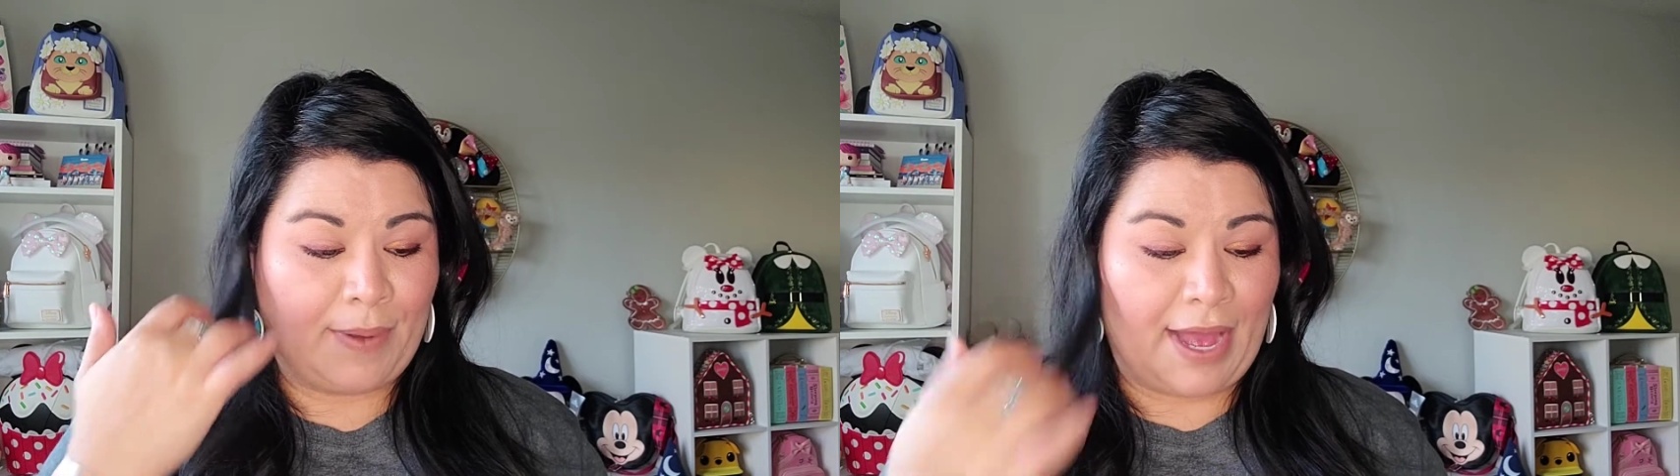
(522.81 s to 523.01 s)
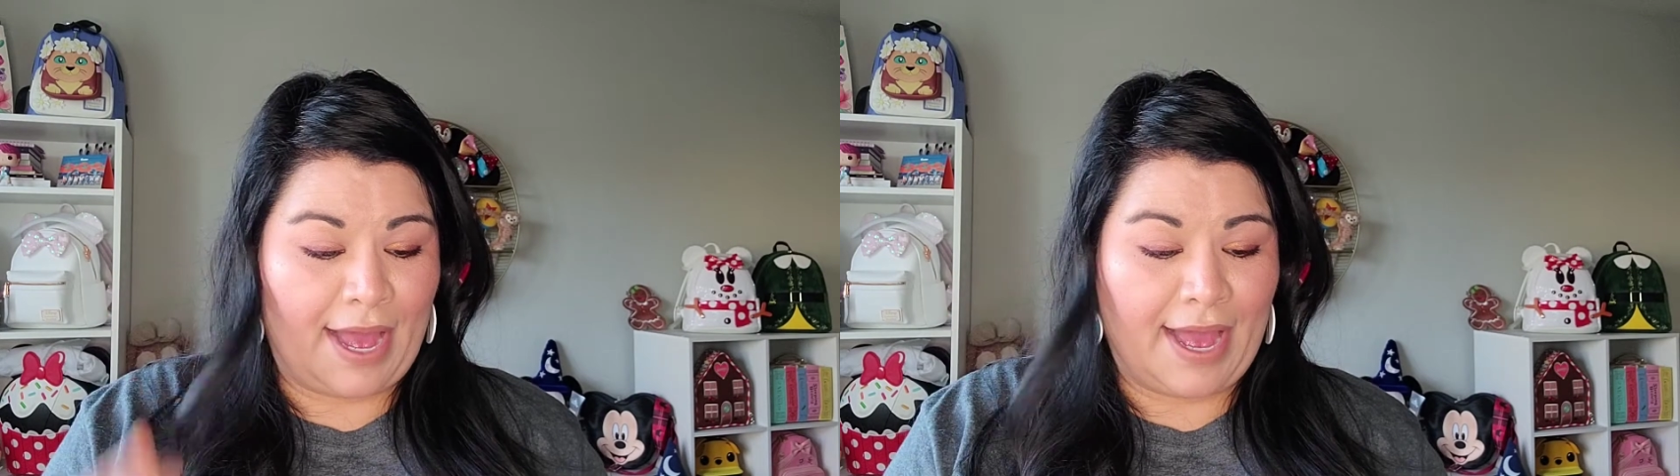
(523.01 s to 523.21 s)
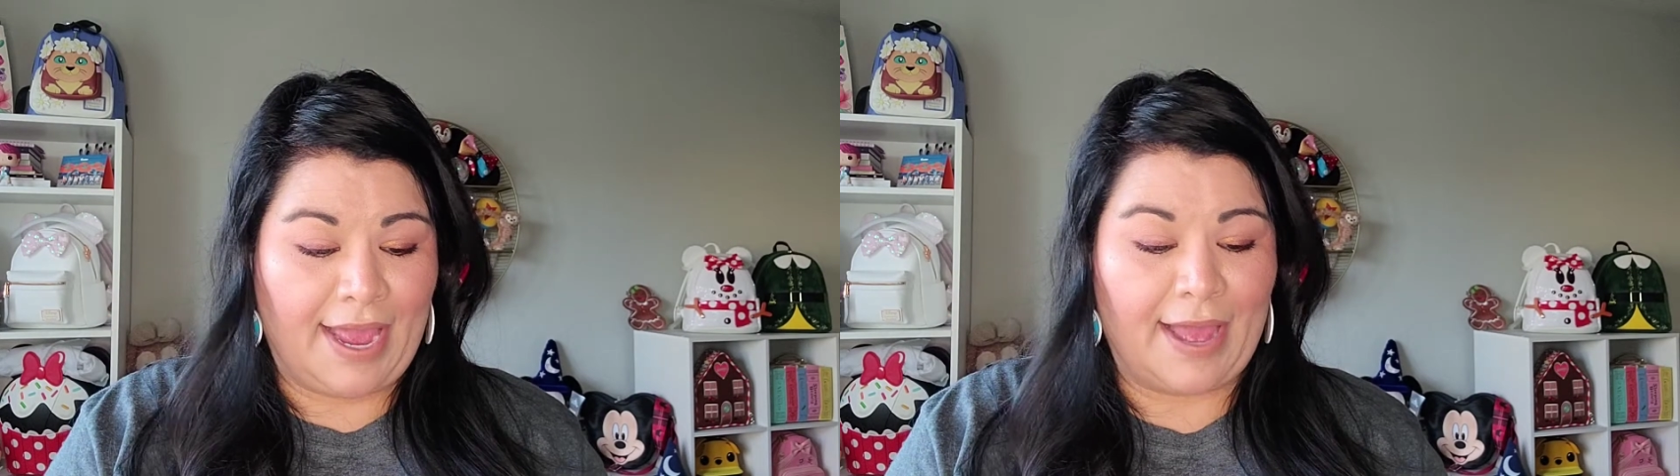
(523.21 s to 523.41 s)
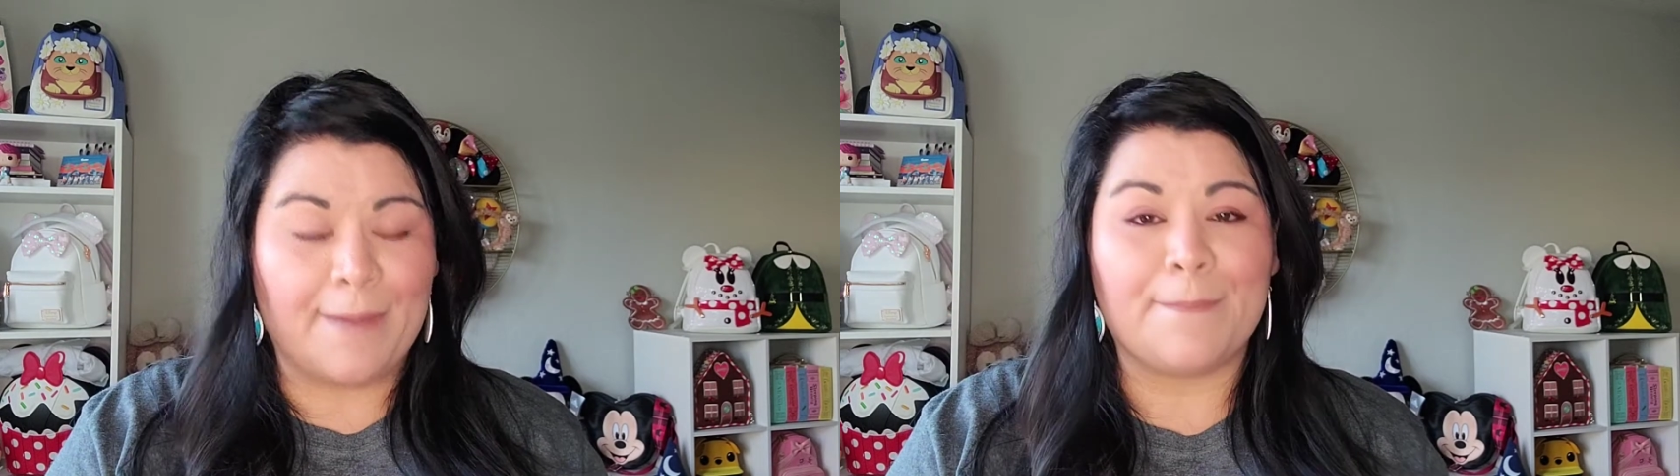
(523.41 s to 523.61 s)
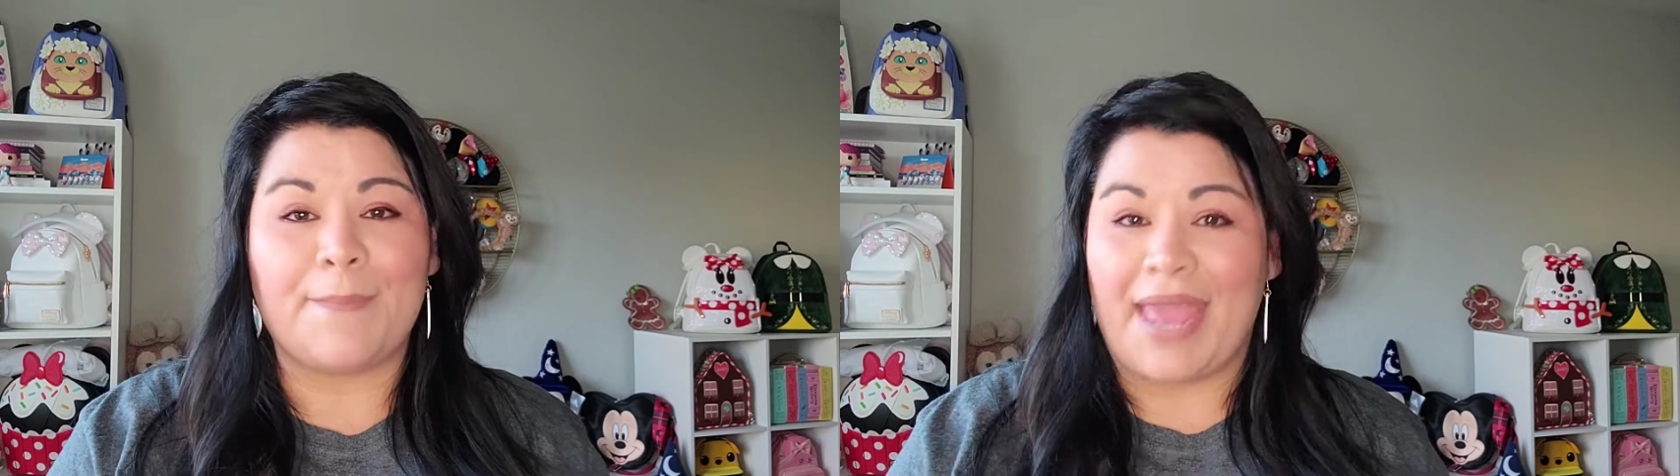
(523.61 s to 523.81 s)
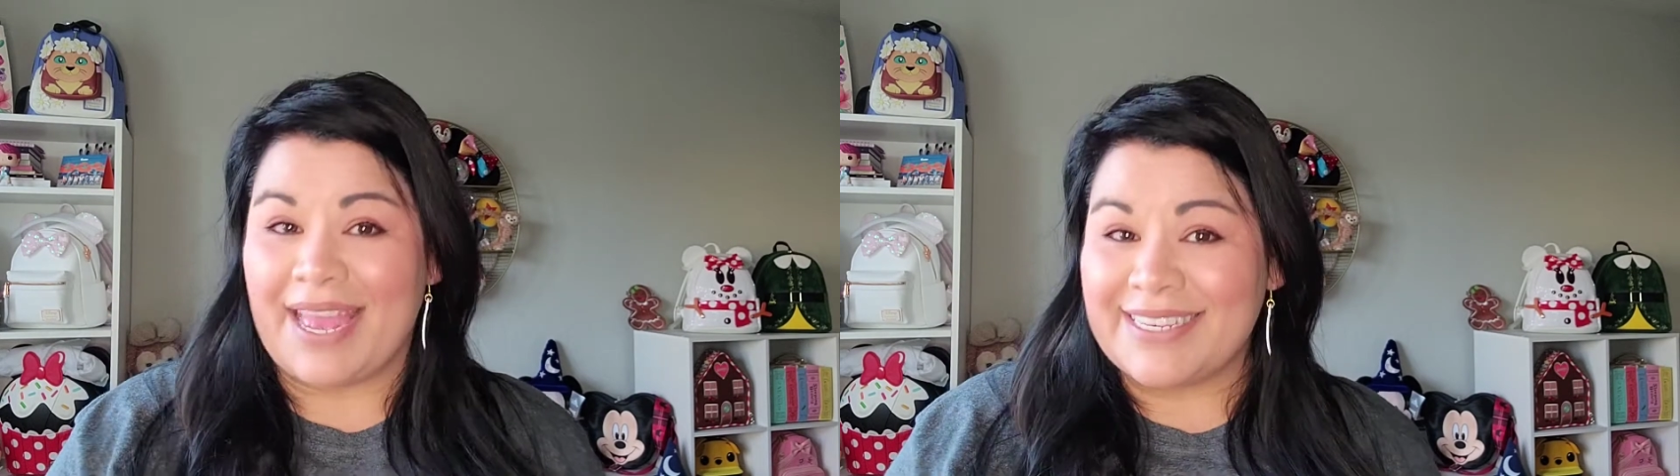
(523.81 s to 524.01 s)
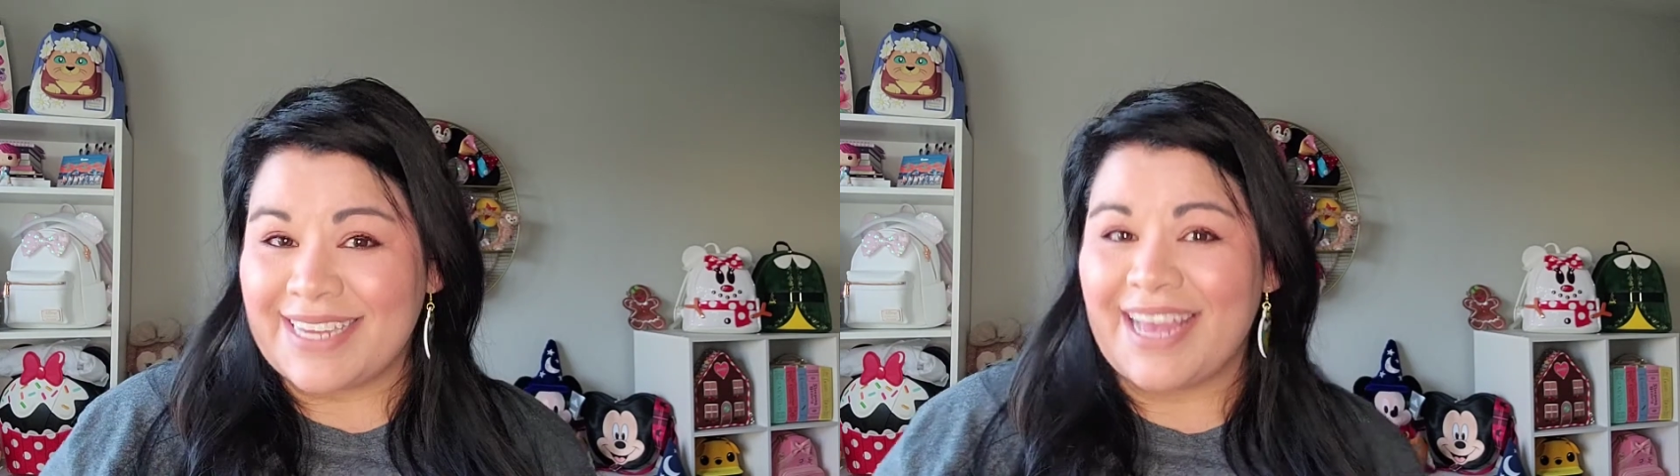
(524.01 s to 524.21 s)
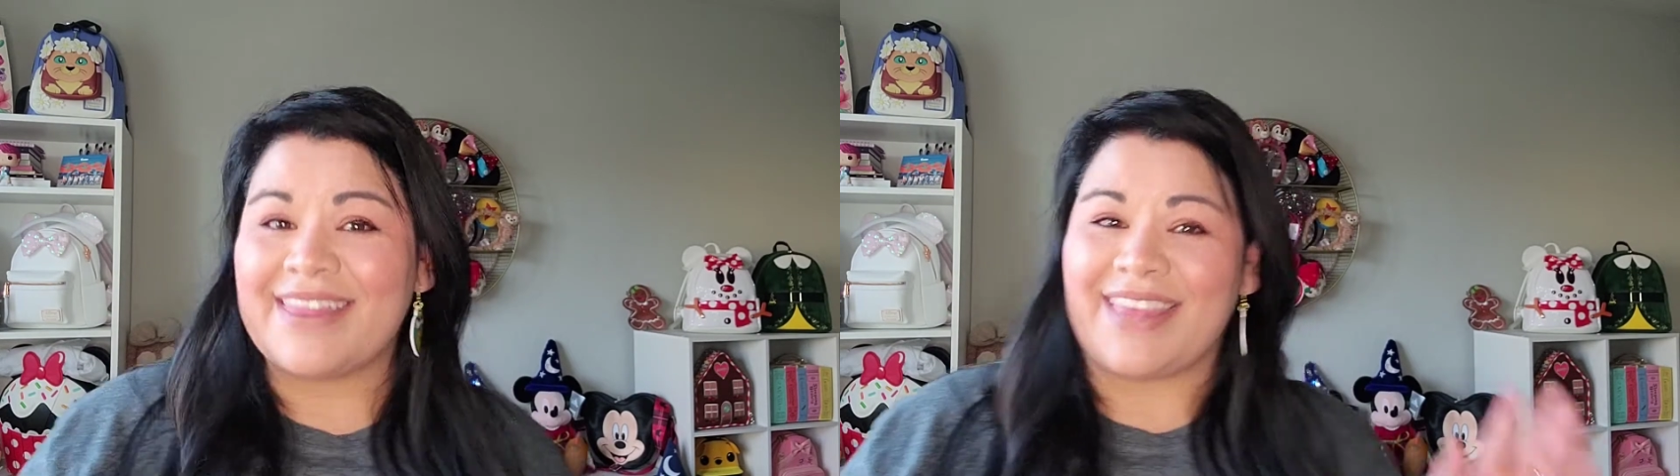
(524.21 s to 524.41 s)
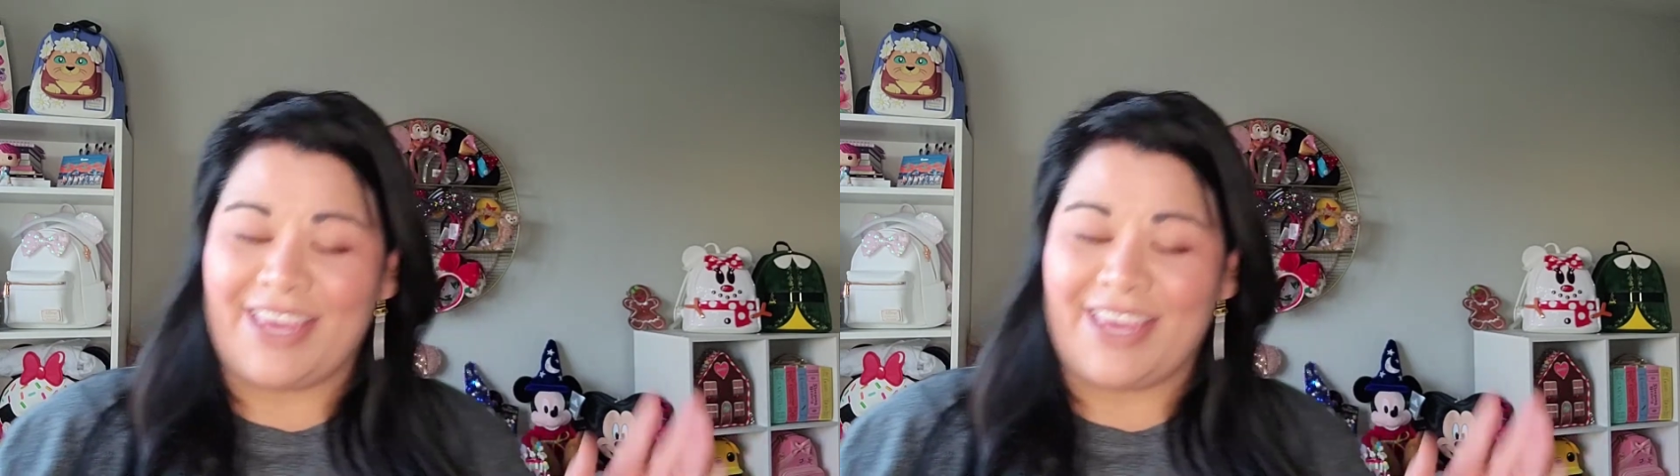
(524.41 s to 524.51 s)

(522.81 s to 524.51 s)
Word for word: by Amanda.